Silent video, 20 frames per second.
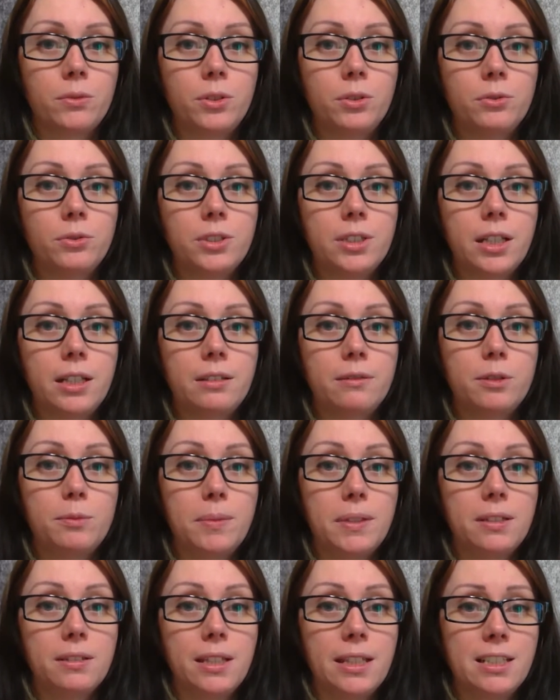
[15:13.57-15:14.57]
who said
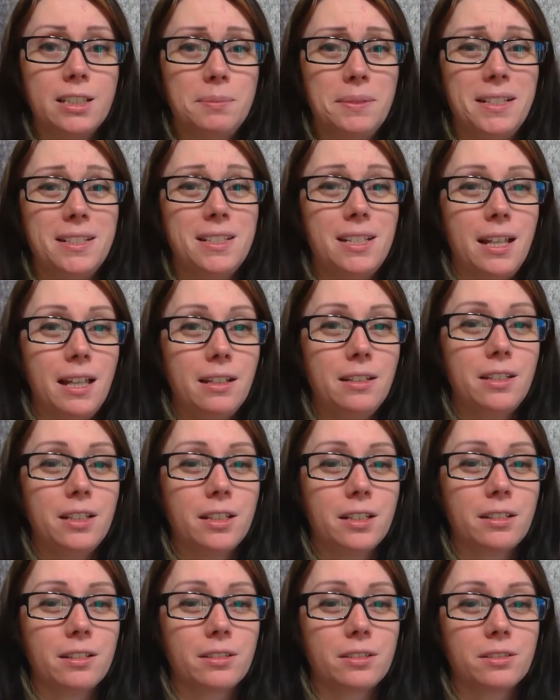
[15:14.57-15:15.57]
they spent 10
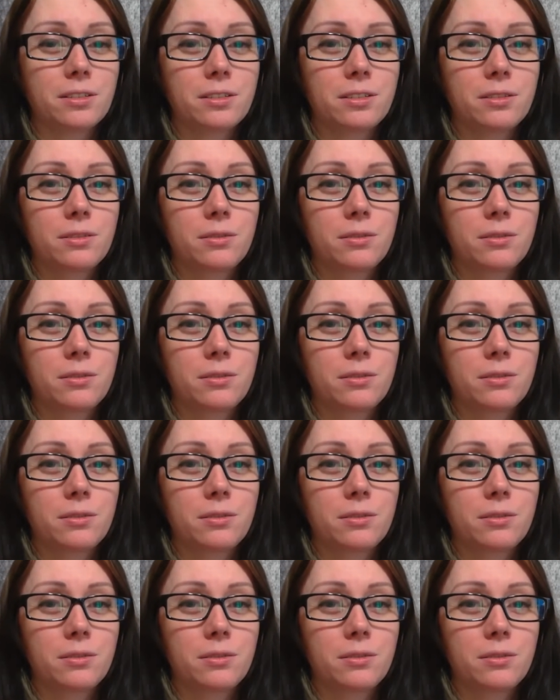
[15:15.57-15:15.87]
years